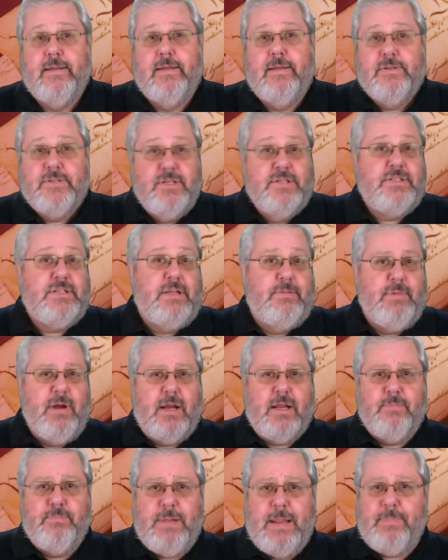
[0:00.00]
Since the
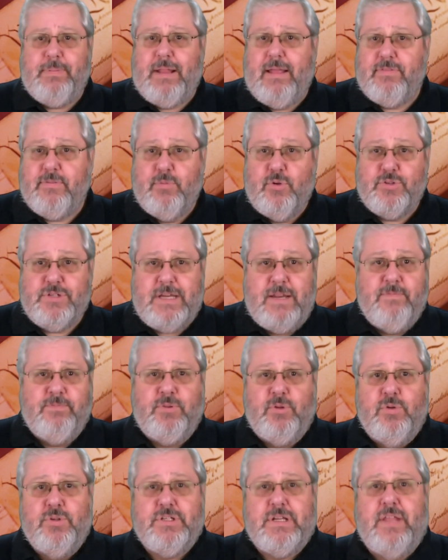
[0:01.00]
American people have the most
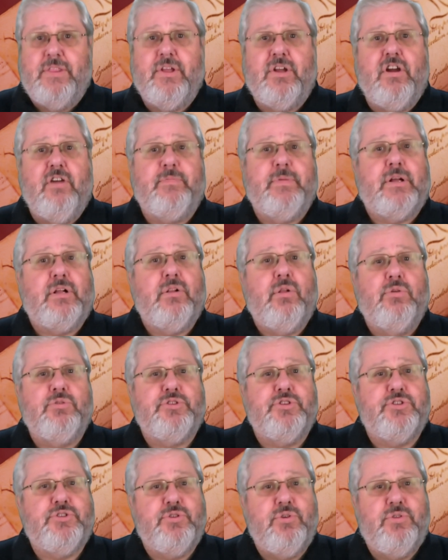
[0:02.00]
influence on the government
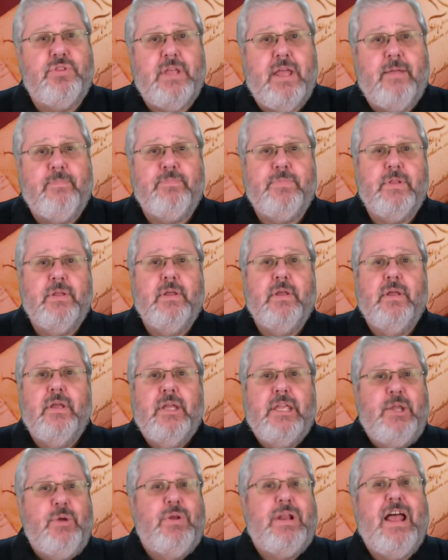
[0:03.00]
closest to them,
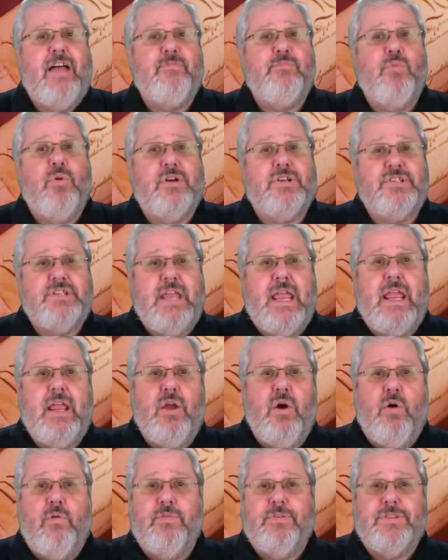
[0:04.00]
you would have more
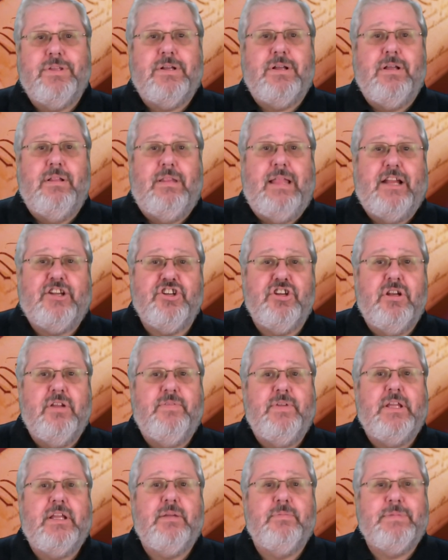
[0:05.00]
say over the collection
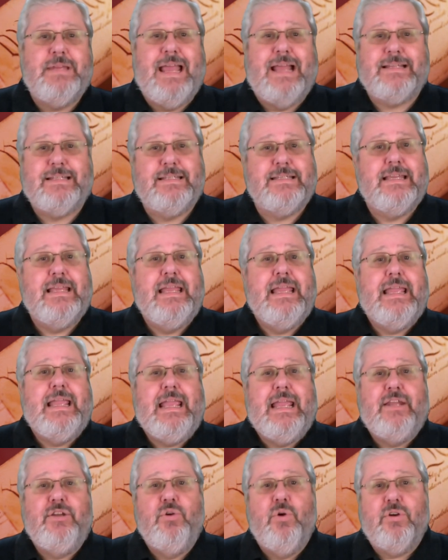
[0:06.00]
of income taxes
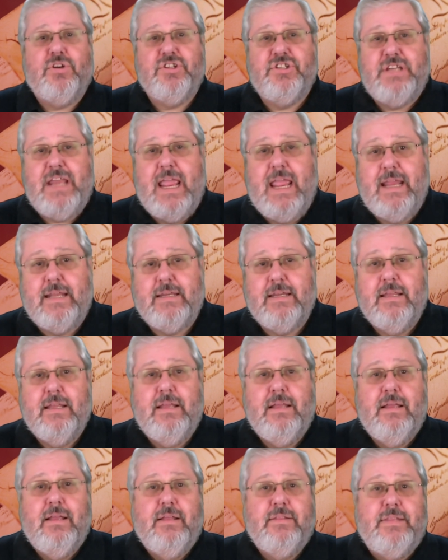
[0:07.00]
in your state
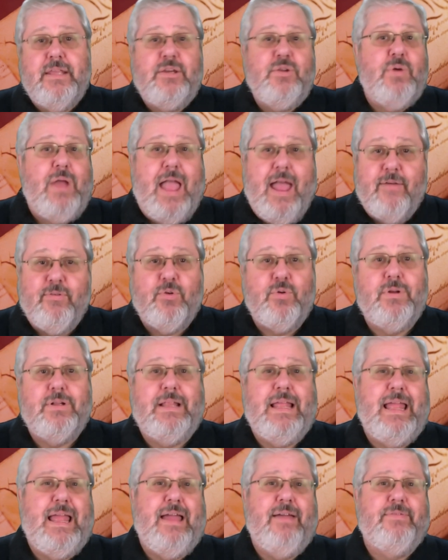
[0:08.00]
than you ever
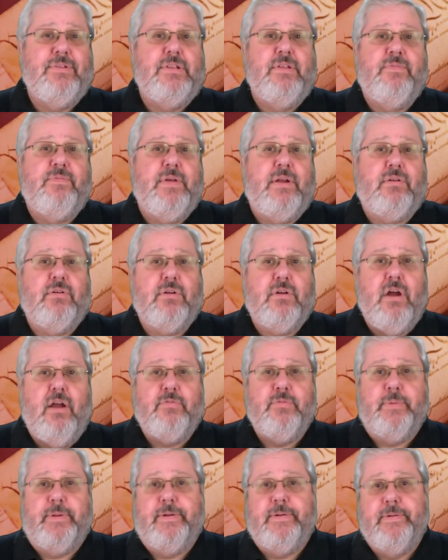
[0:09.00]
will have in the federal
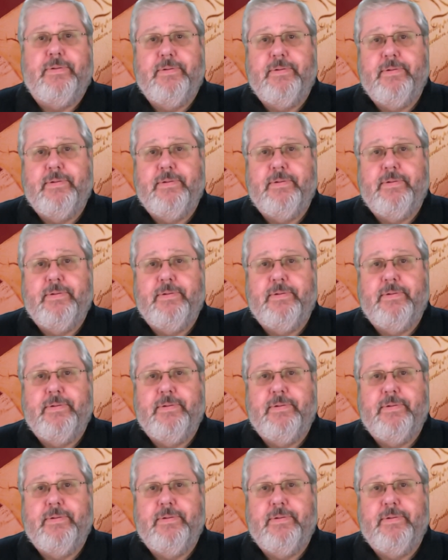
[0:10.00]
government.